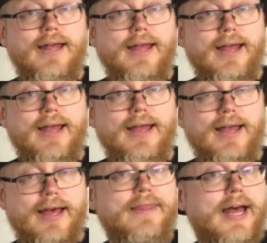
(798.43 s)

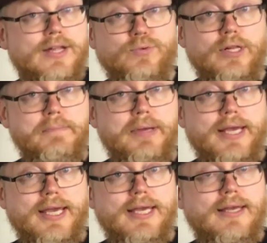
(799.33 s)
And that will
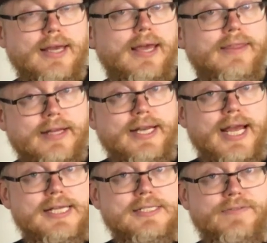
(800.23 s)
be in the
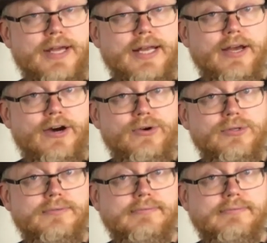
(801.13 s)
next video.